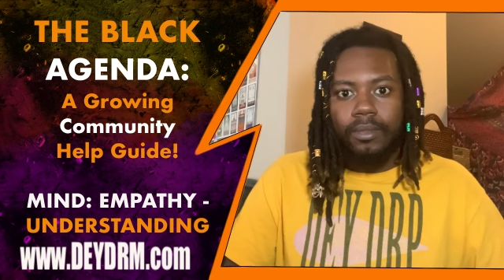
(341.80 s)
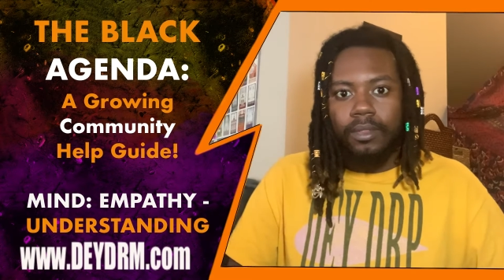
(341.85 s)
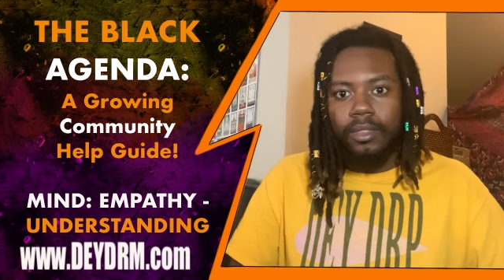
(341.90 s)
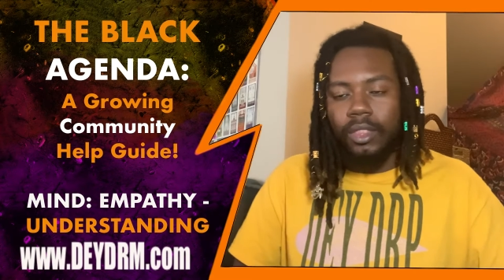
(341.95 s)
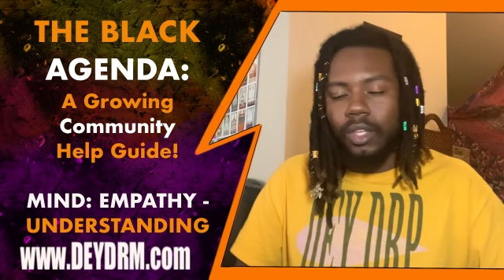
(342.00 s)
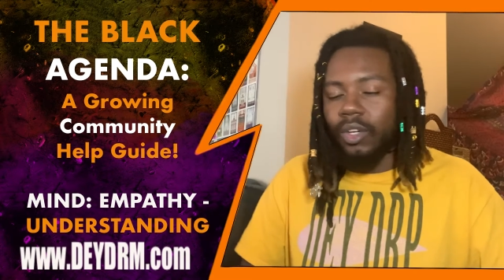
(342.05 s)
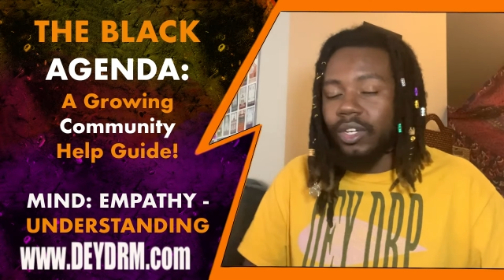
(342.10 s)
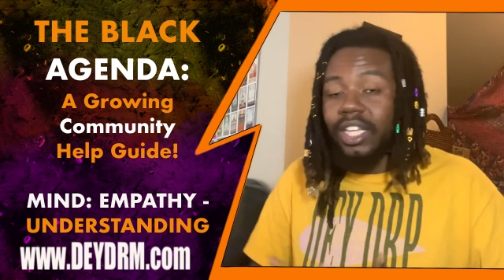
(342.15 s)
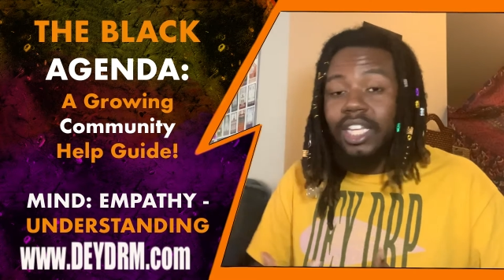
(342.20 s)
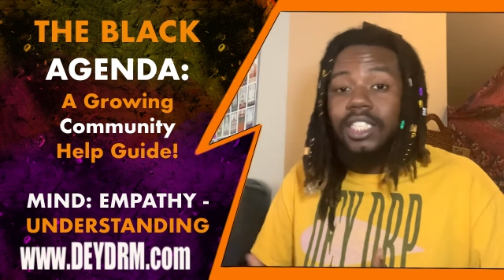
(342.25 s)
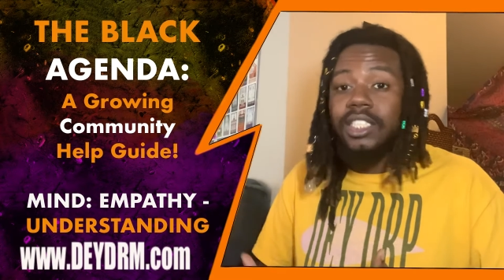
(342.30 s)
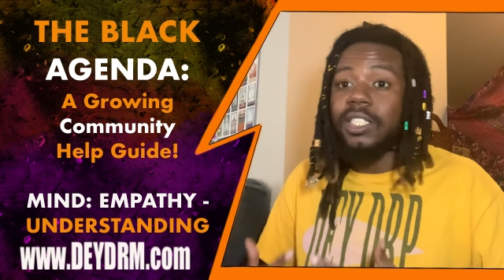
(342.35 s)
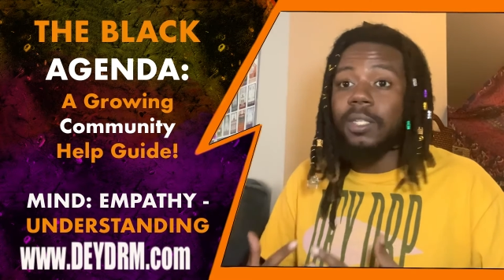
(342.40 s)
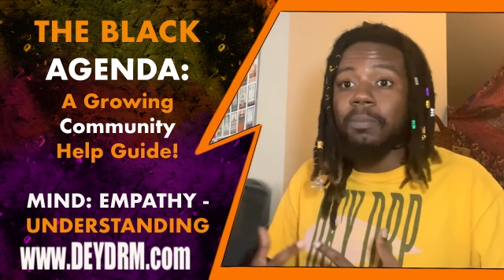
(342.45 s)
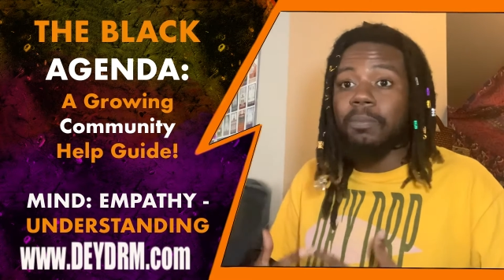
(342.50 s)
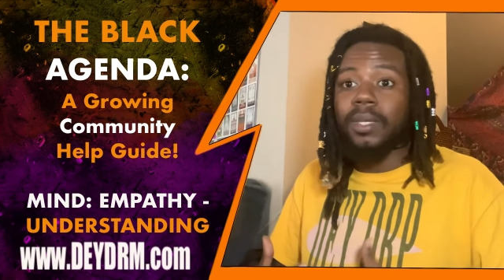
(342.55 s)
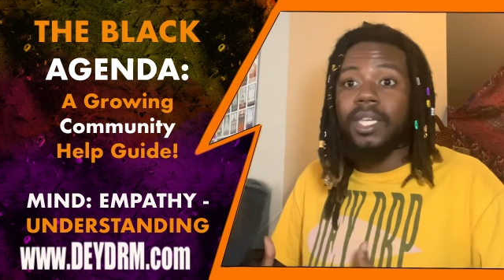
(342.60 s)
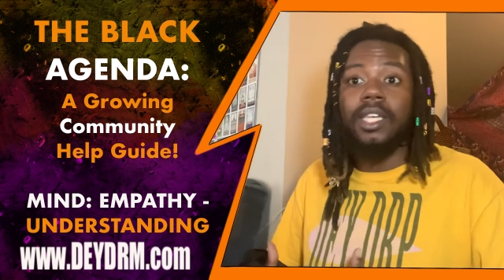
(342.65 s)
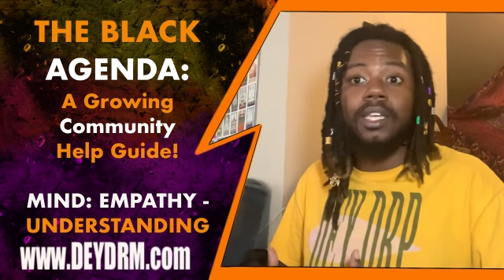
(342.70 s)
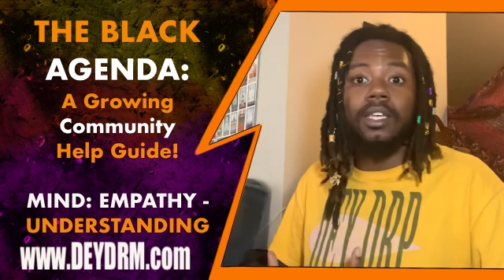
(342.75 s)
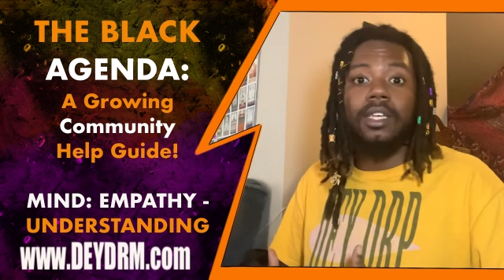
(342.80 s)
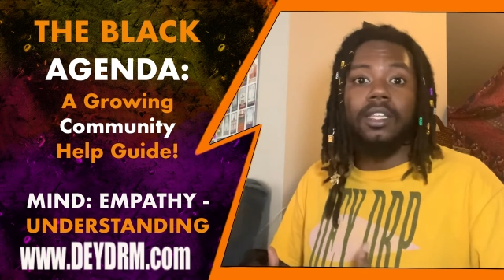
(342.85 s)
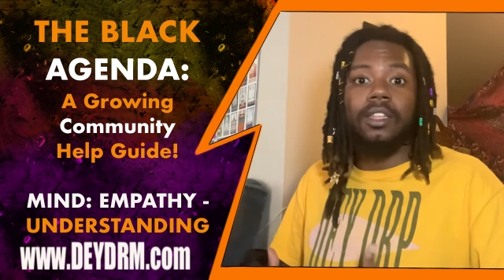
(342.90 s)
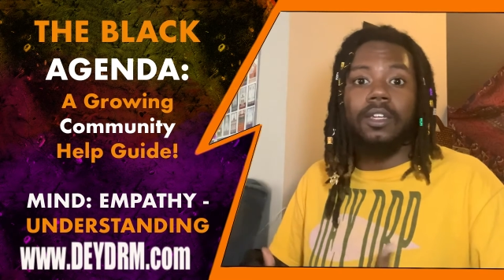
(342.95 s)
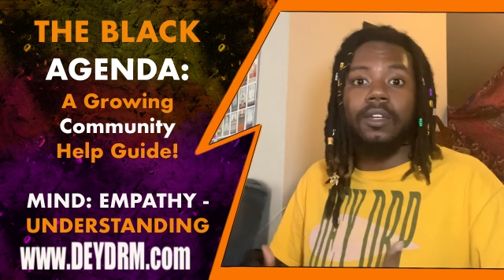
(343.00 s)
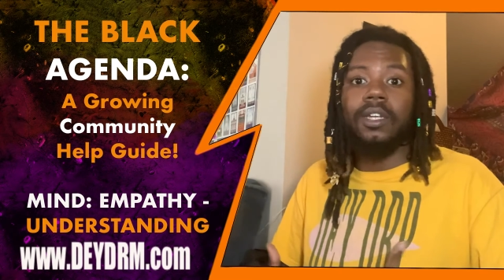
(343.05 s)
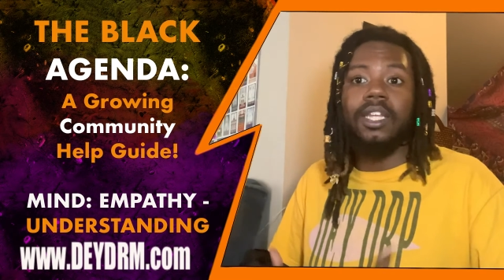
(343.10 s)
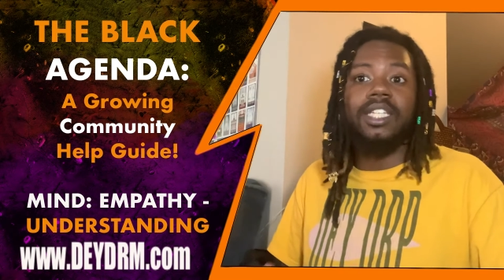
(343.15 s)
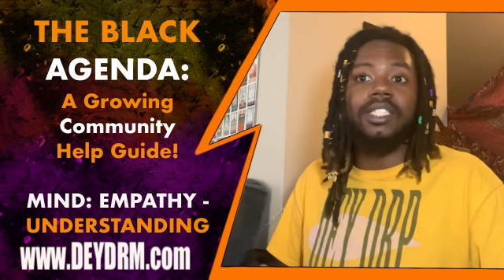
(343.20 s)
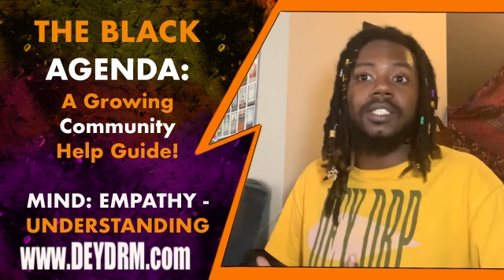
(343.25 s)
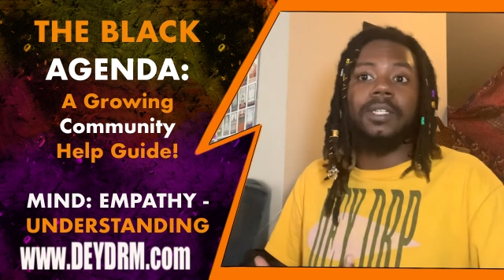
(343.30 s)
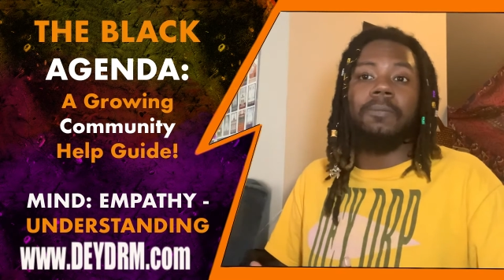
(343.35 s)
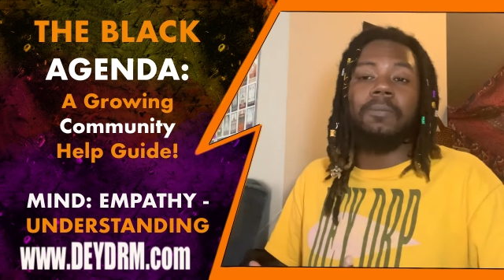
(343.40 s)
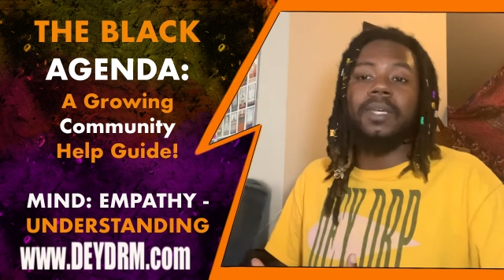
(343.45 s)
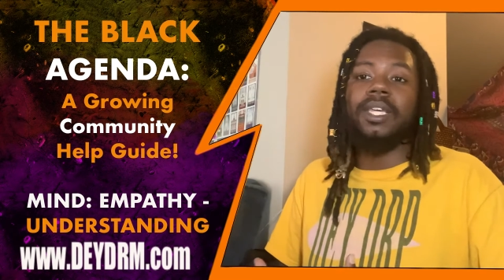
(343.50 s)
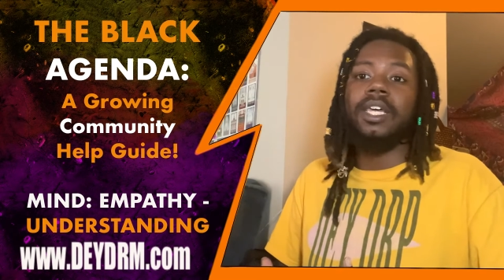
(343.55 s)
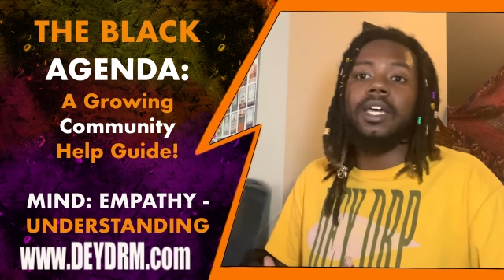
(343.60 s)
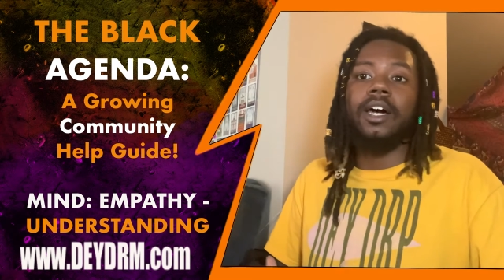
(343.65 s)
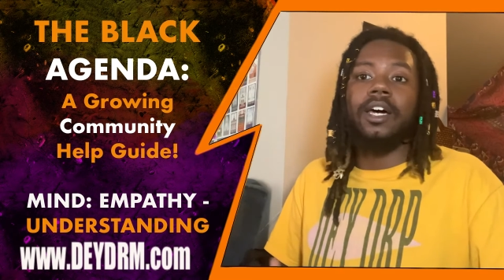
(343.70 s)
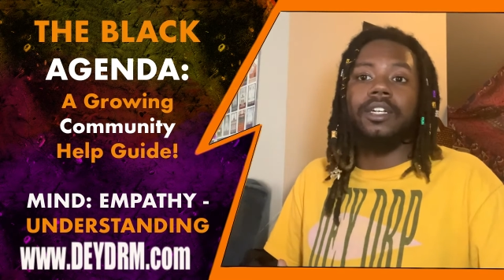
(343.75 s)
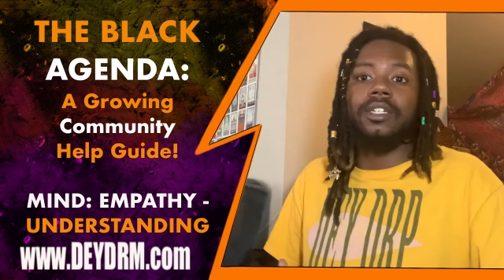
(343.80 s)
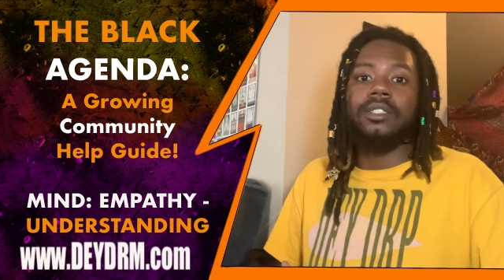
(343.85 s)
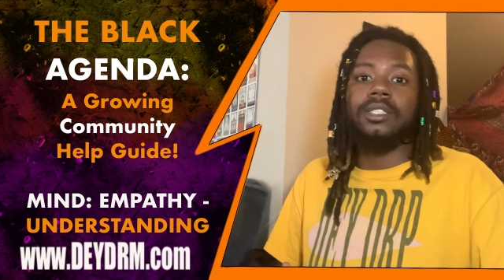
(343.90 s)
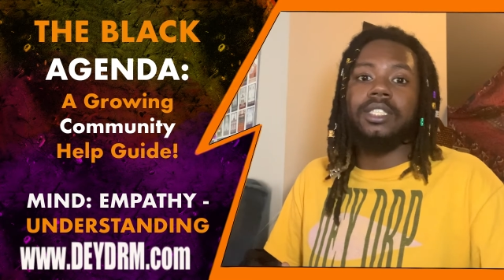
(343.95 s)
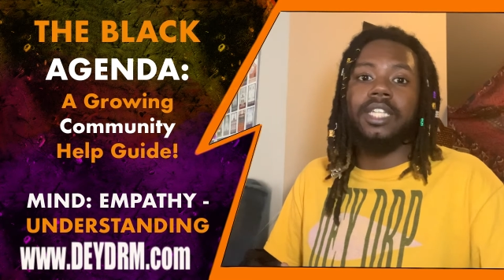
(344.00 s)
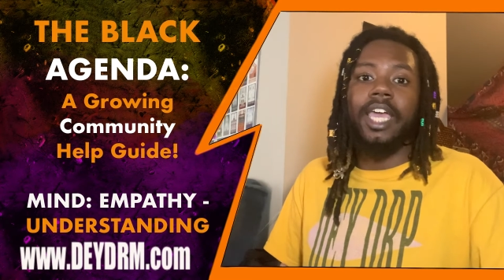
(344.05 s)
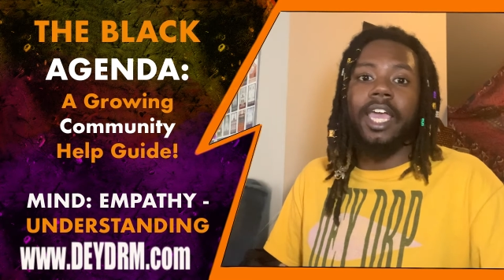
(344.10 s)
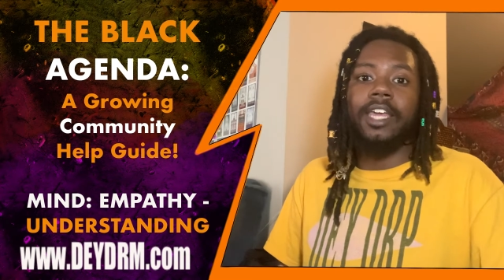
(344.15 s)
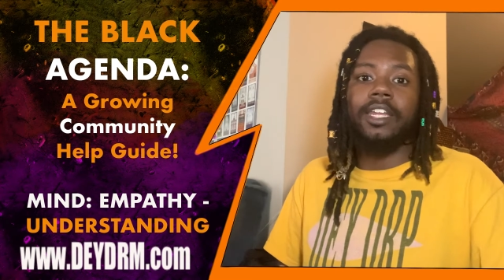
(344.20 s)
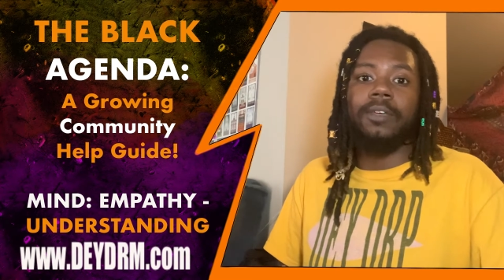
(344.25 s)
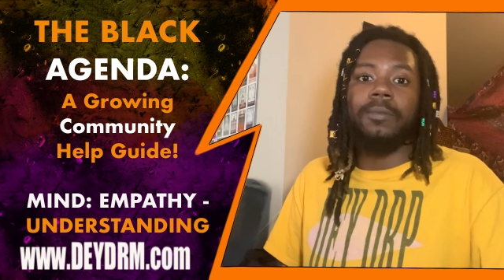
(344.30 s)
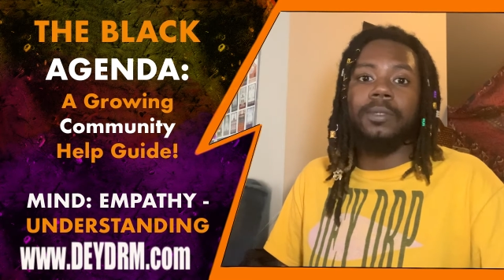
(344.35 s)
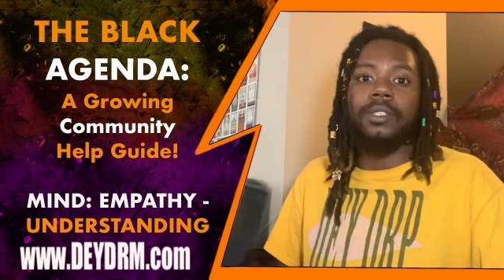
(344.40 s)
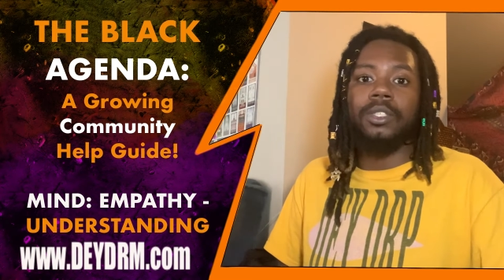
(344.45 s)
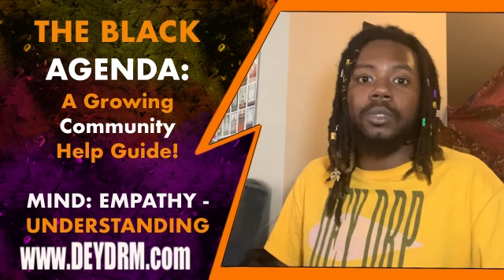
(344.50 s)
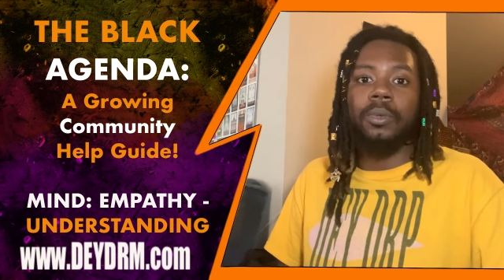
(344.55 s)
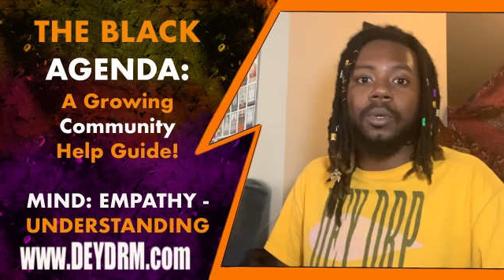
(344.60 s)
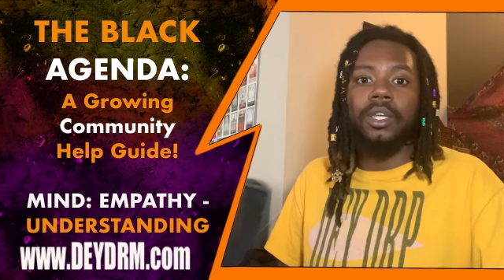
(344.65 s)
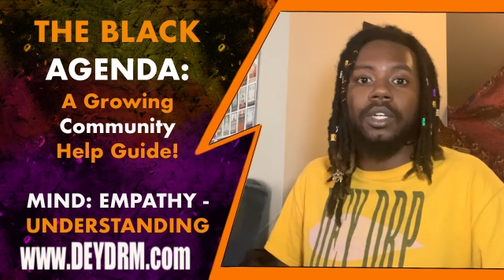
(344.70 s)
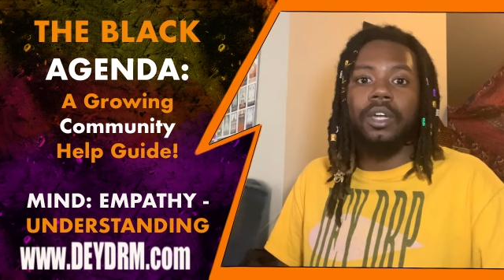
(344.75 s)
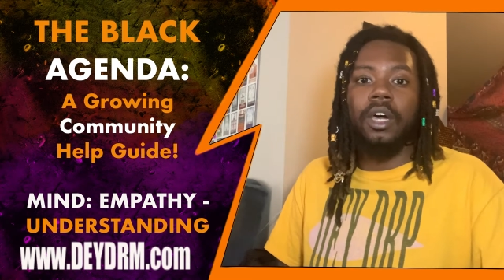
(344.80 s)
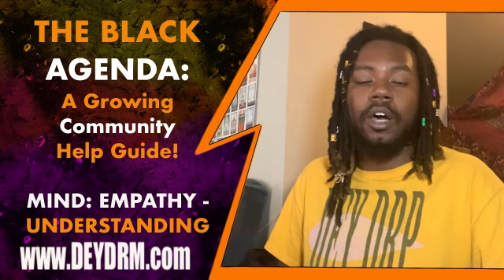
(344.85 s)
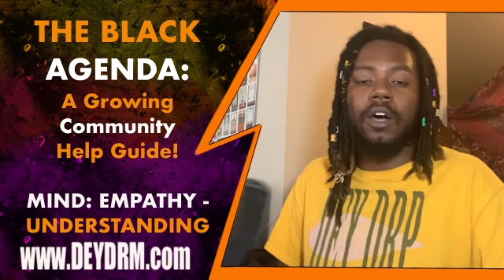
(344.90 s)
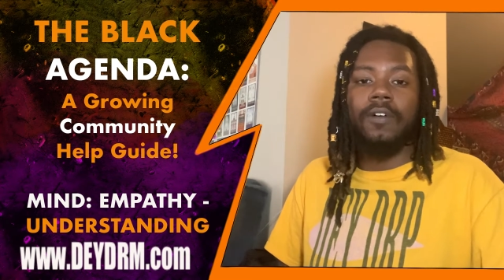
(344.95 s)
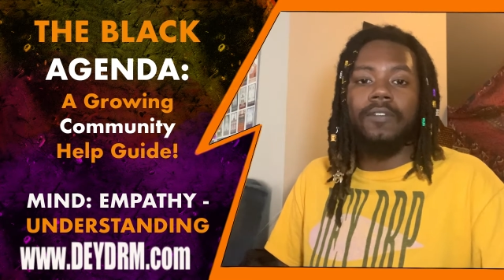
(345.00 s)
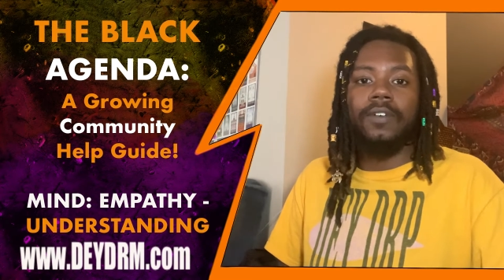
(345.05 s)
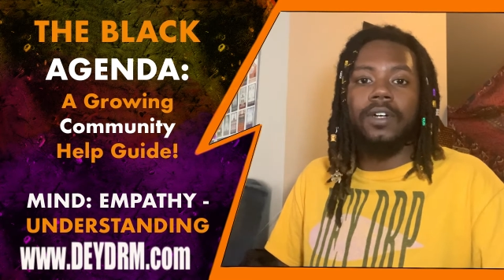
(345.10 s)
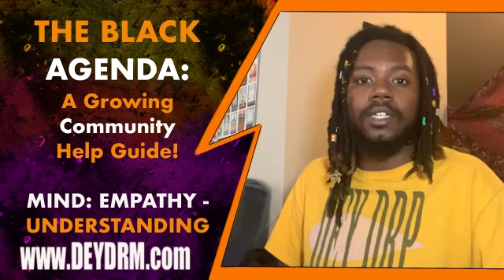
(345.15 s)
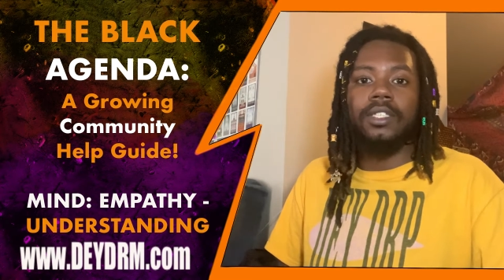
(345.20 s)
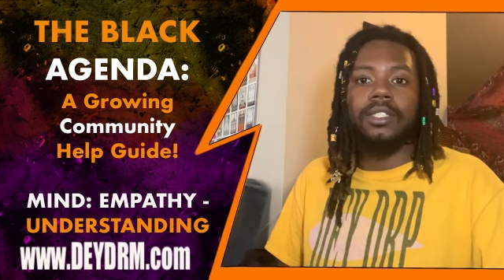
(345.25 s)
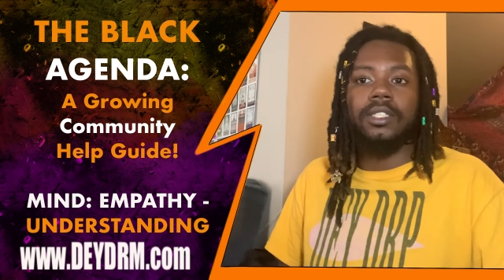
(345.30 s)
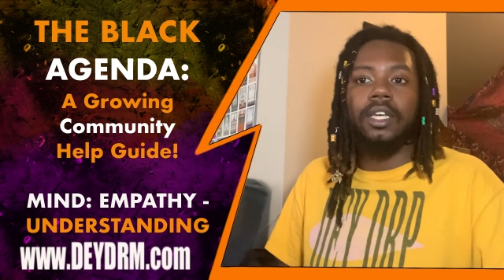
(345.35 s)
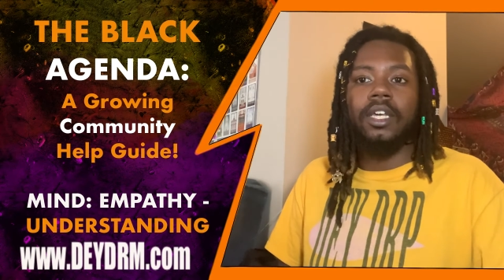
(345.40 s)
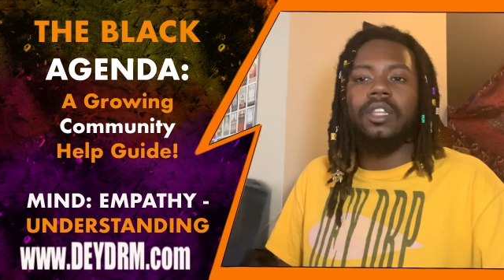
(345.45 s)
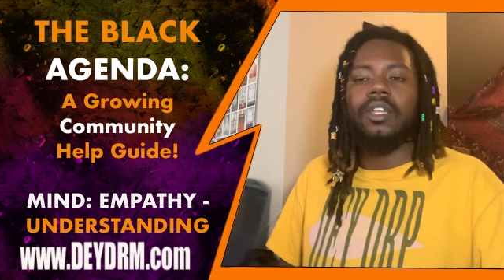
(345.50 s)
There needs to be an understanding between all of us.